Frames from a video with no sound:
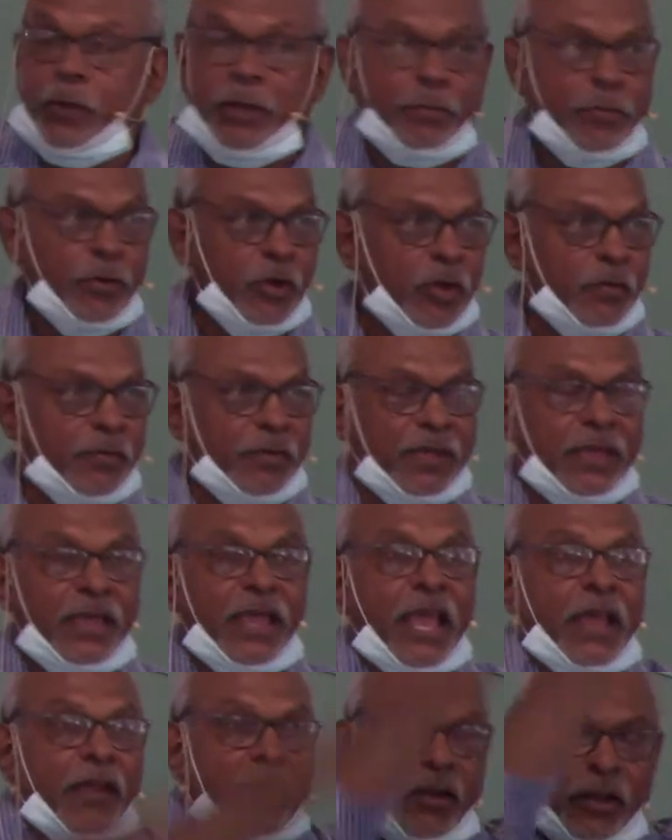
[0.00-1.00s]
broom
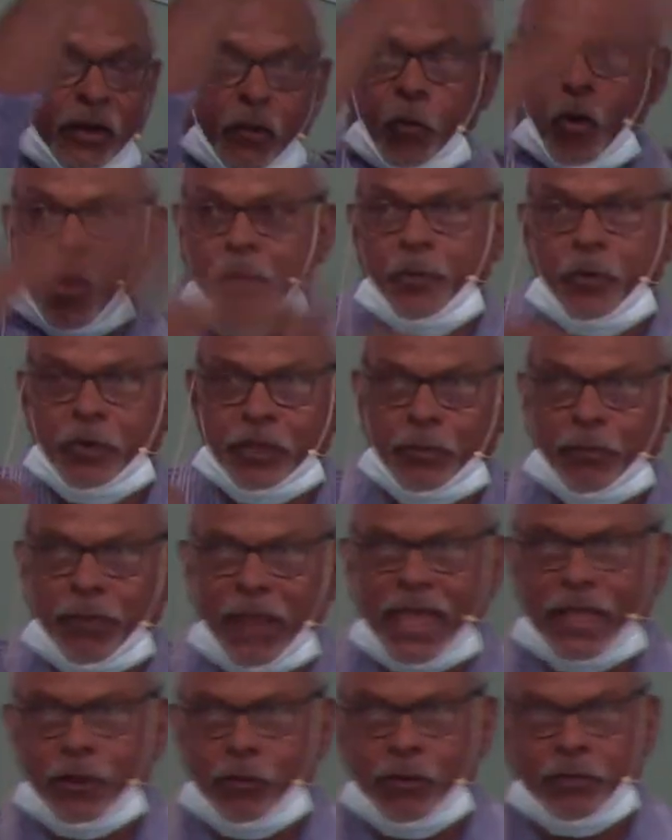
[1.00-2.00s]
and I've got to wipe all the play
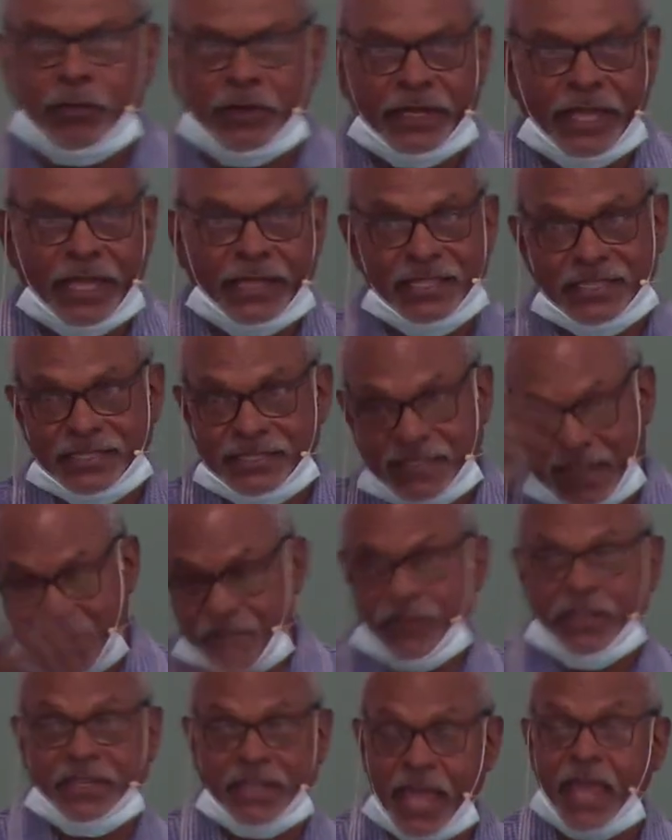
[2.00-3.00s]
equipment down. This is every
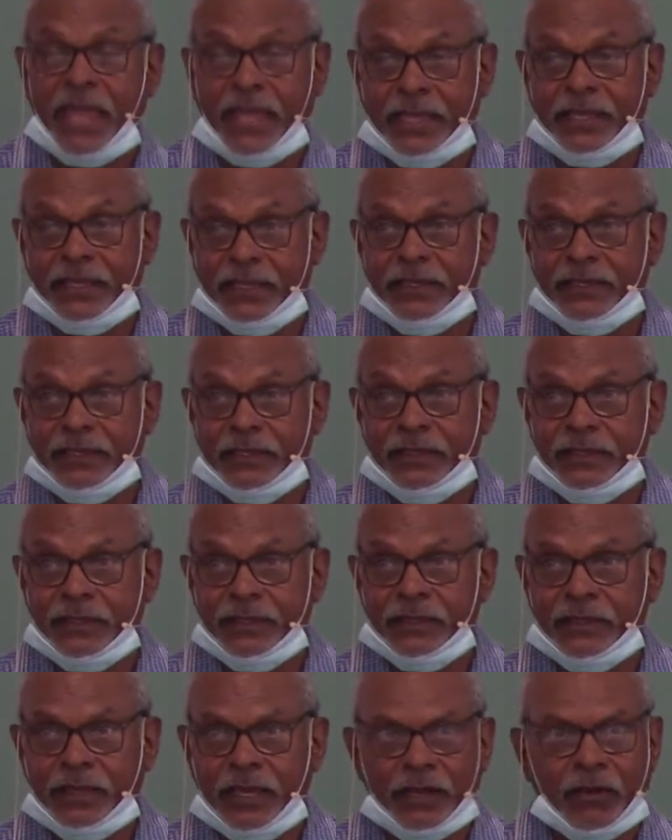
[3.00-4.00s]
day.
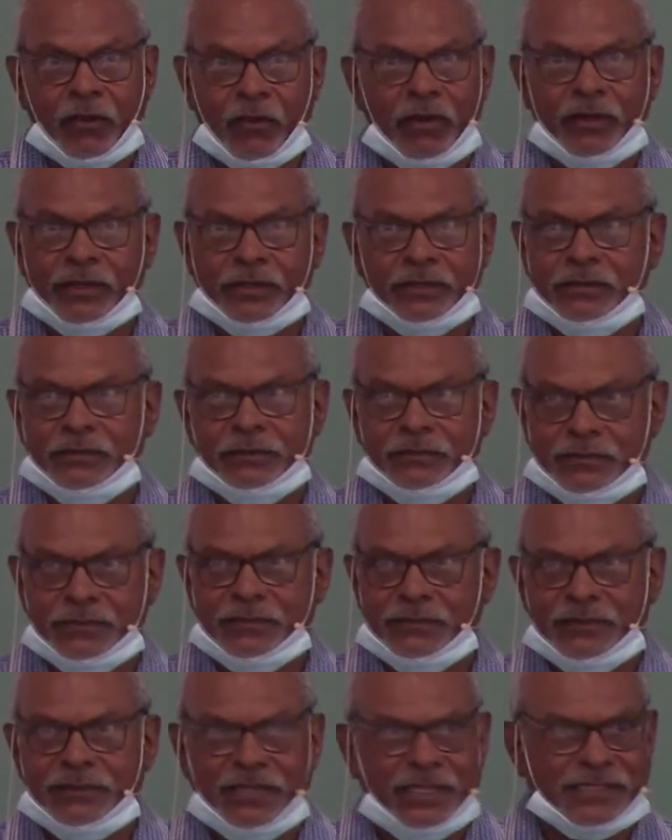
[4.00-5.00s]
And like,
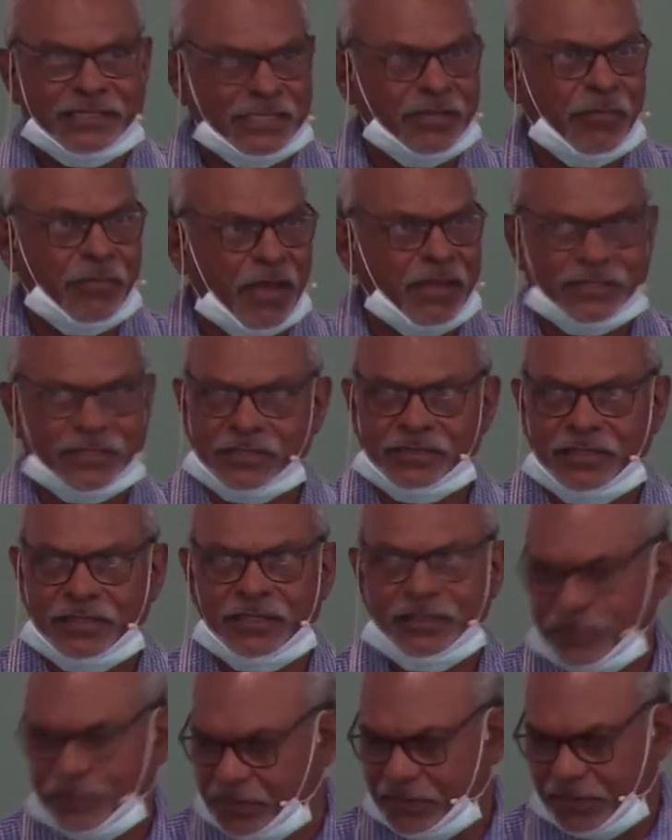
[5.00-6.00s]
it's the most
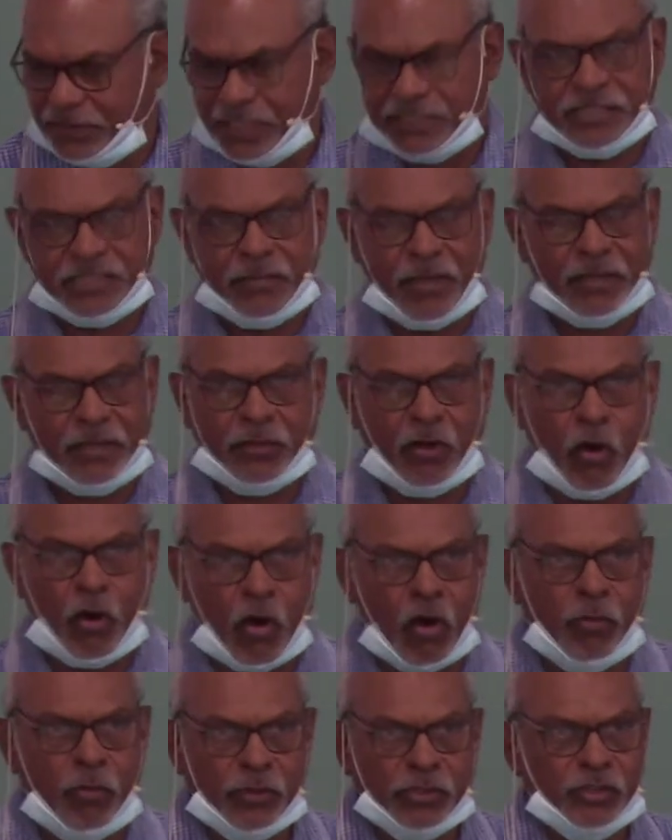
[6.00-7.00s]

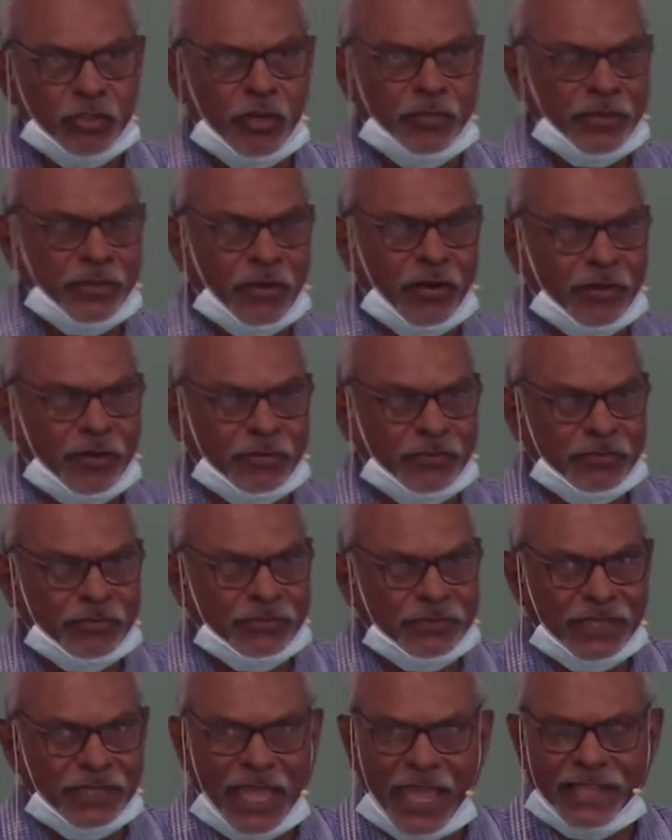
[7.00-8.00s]
horrible job that I've
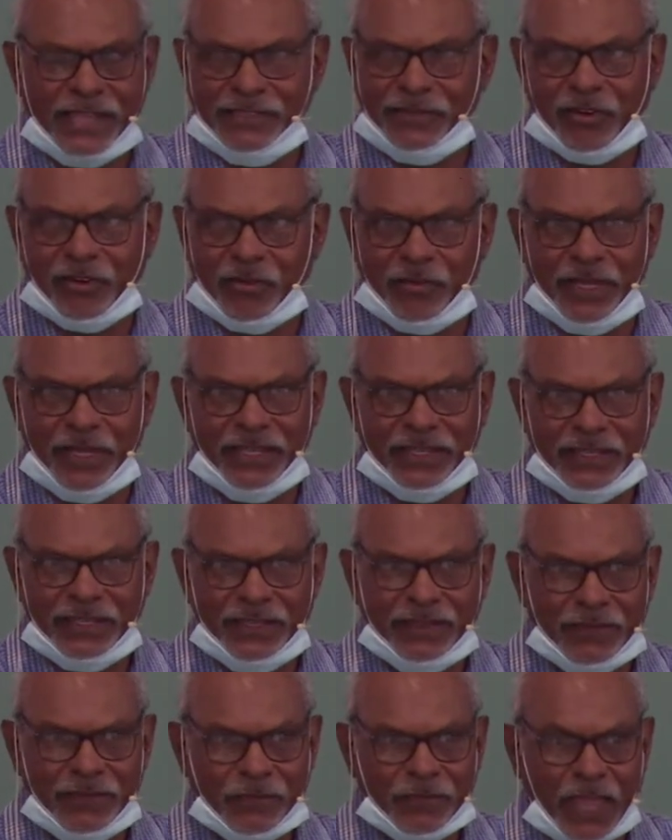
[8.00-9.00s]
had, you know what I mean?
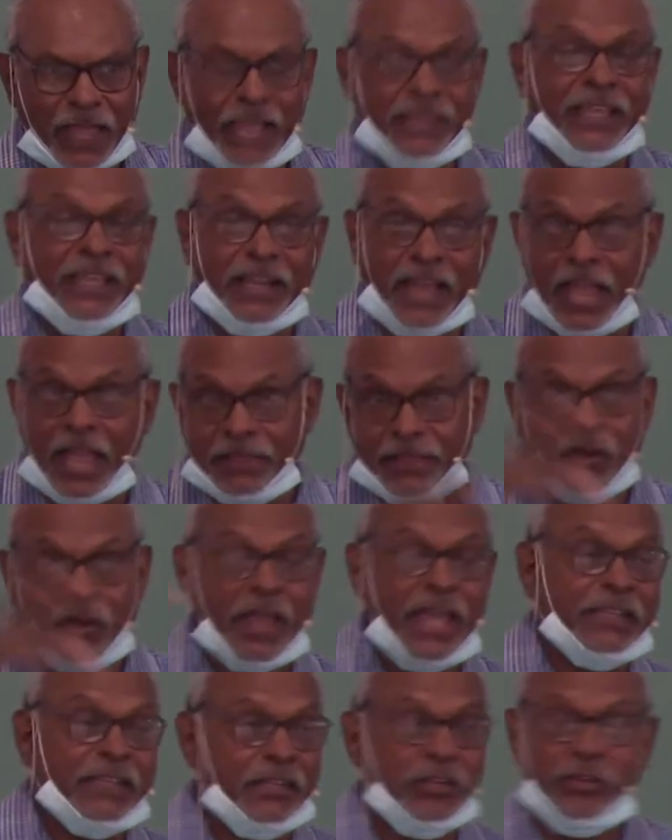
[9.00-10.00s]
And then I had to do